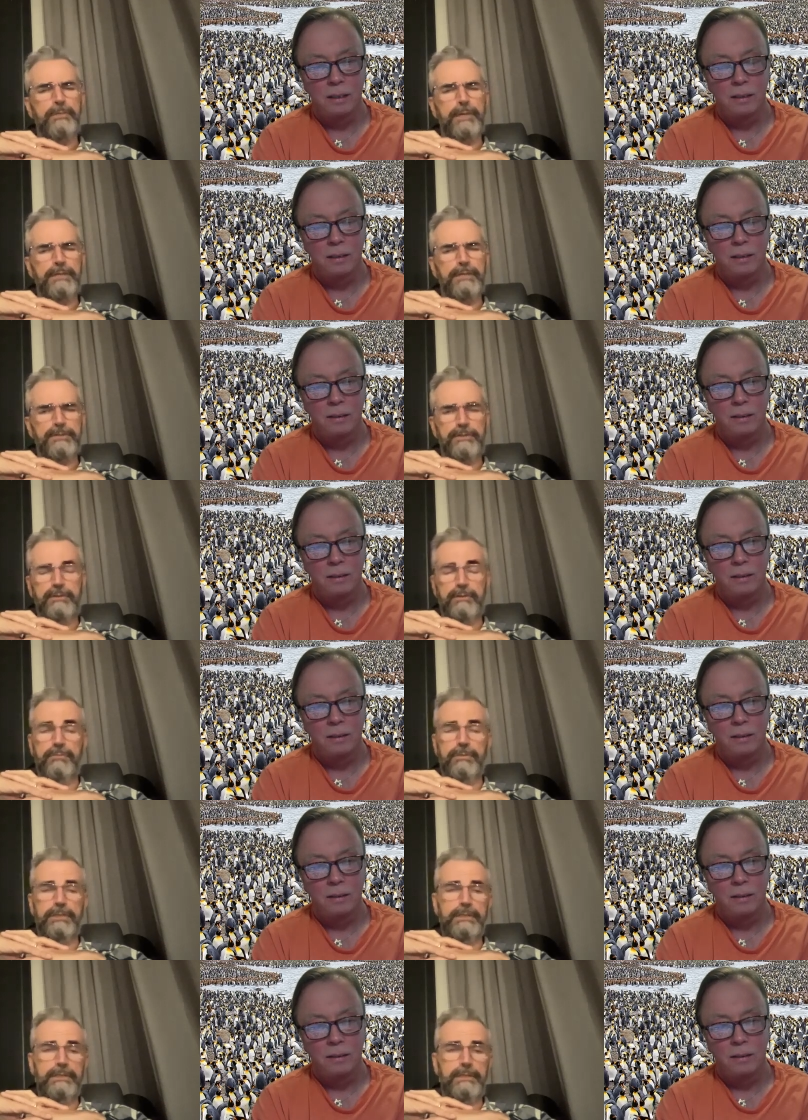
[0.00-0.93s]
Speaker 1: months to
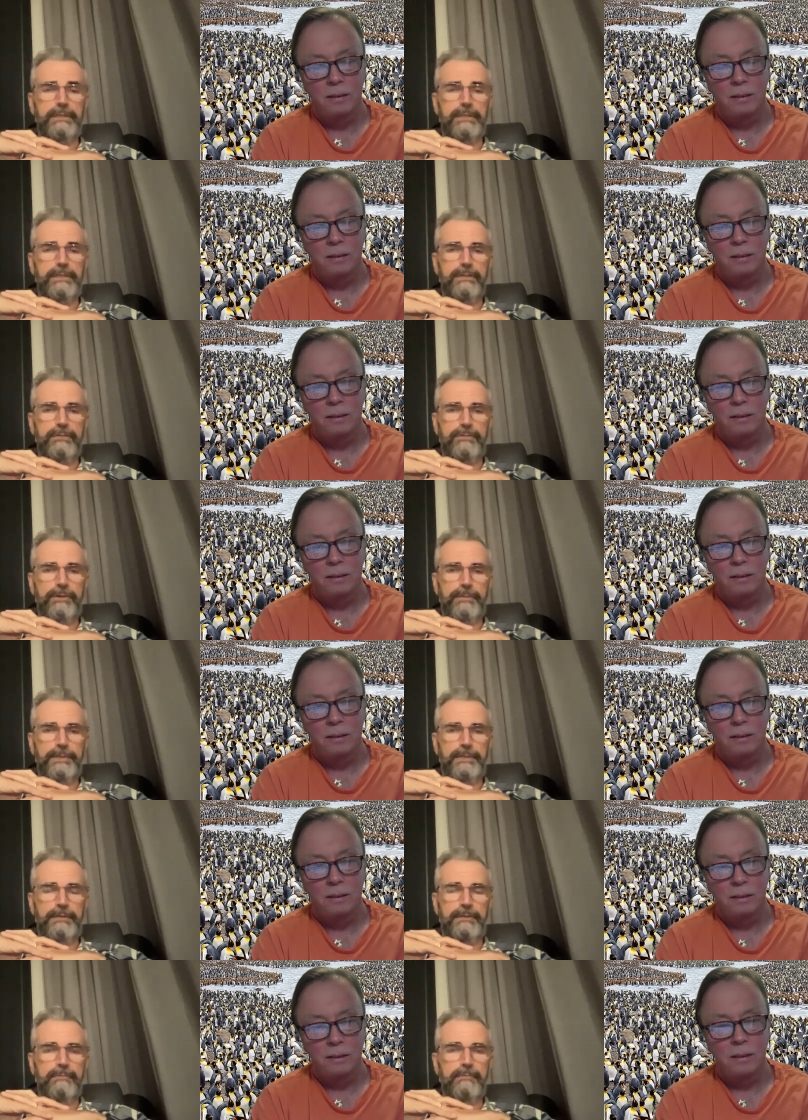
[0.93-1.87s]
completely heal from
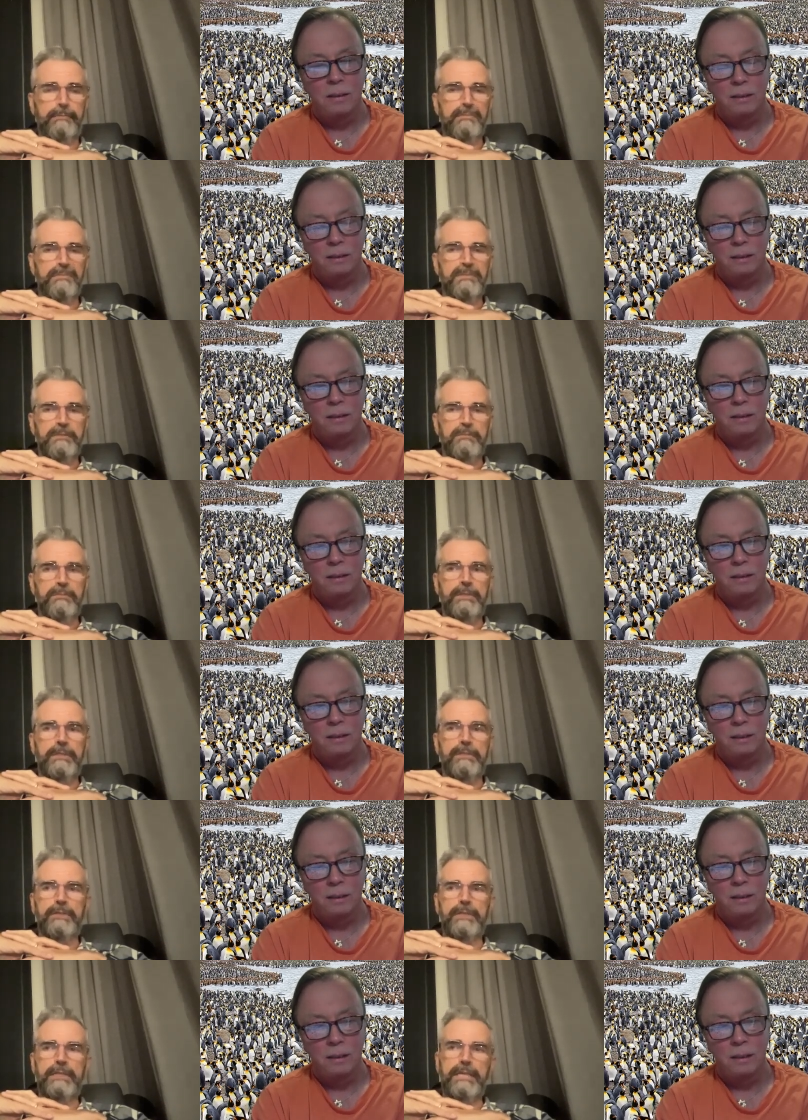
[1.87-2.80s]
it, but
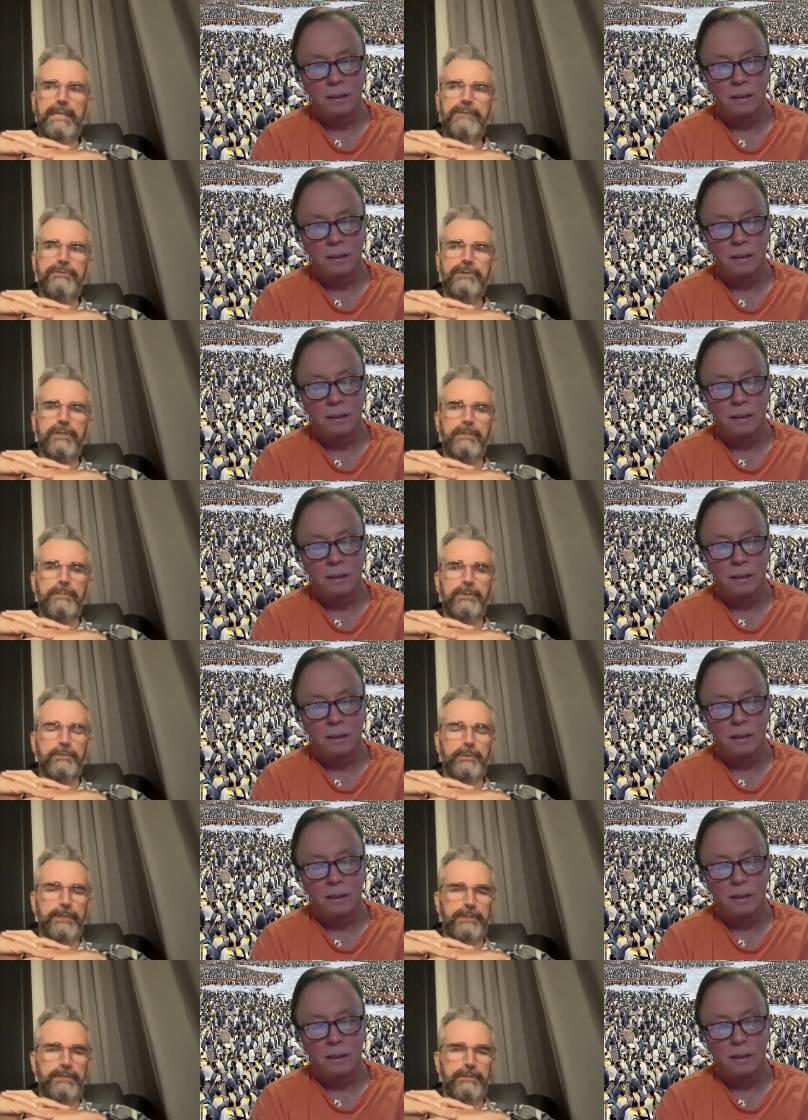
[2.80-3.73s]
they were like, after a
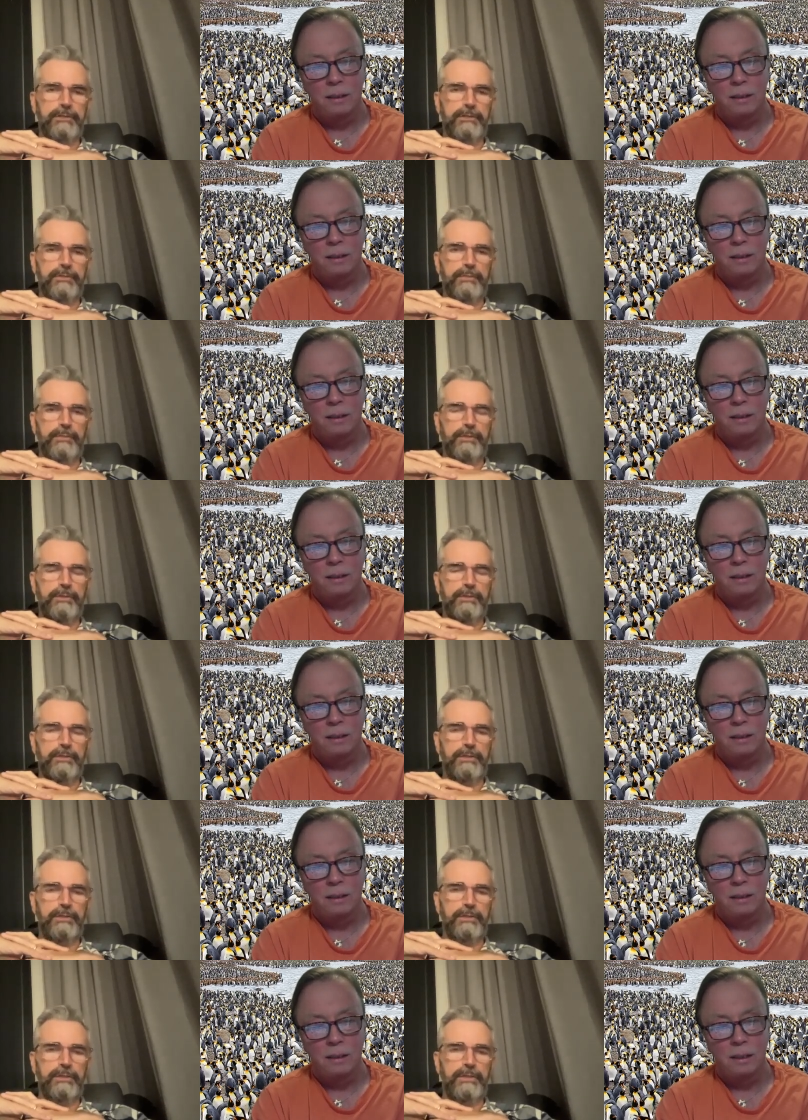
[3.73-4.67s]
couple of weeks, you should be
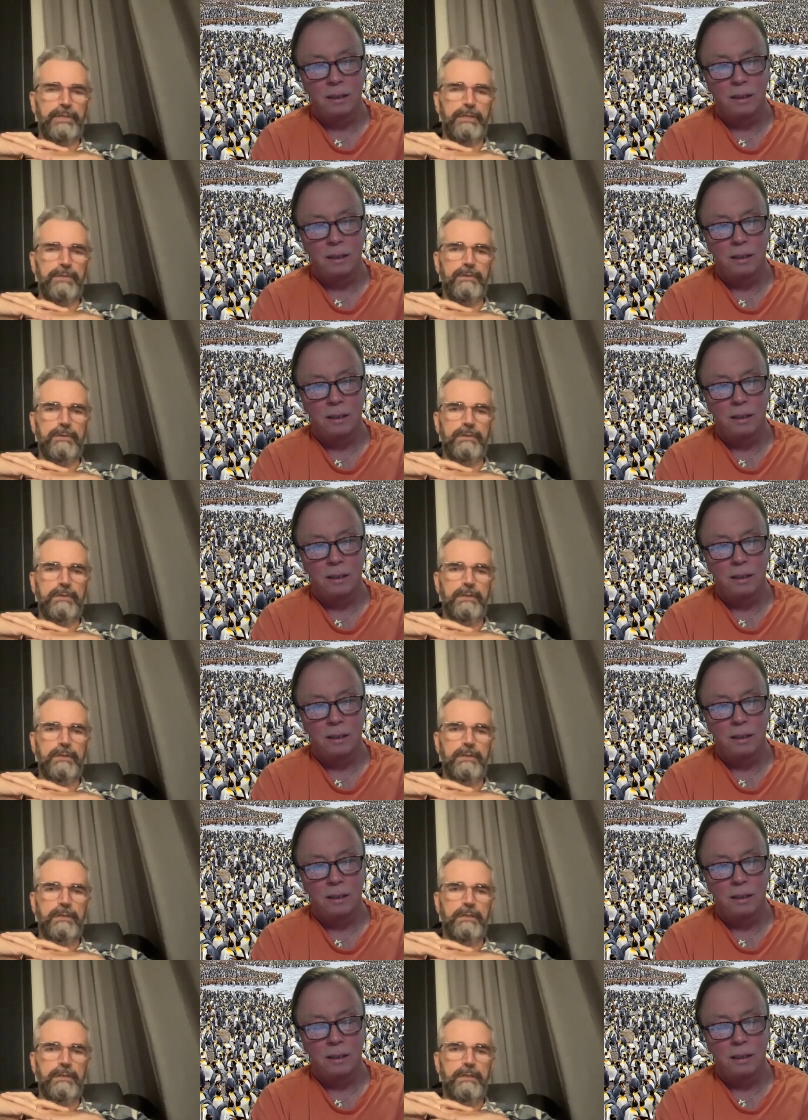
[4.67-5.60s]
mostly good to go,
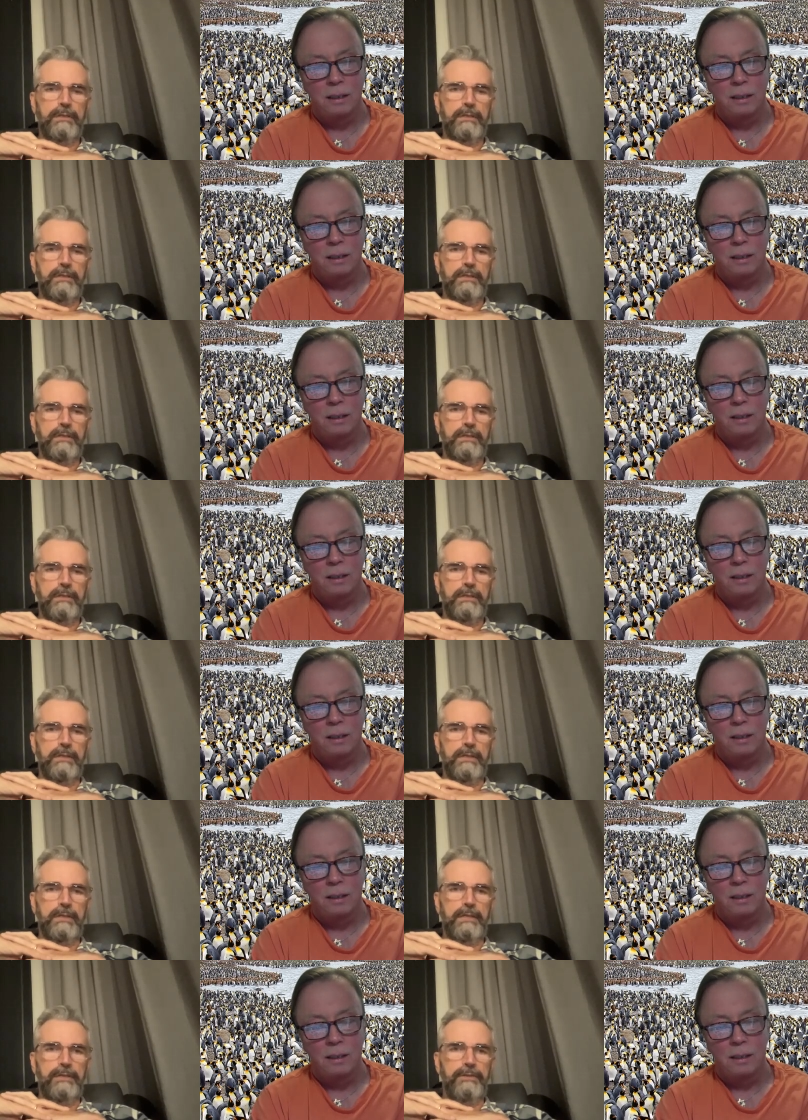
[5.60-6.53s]

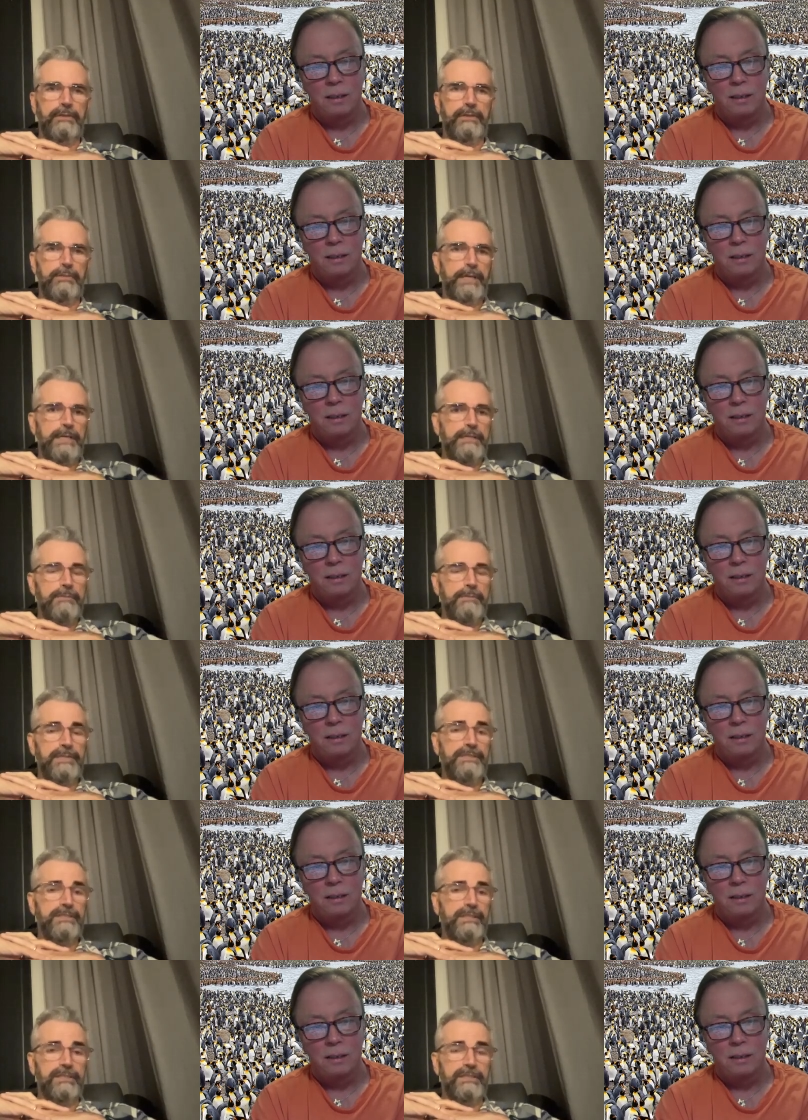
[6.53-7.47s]
uh, and you can get back to
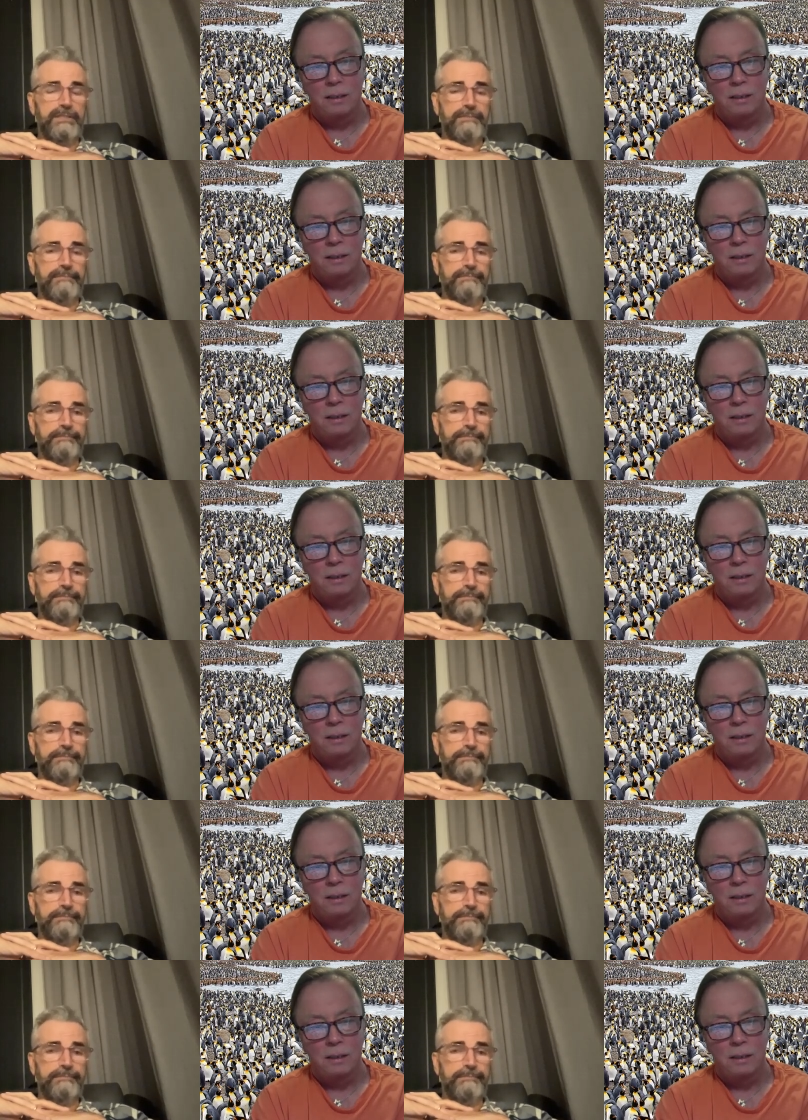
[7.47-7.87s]
business.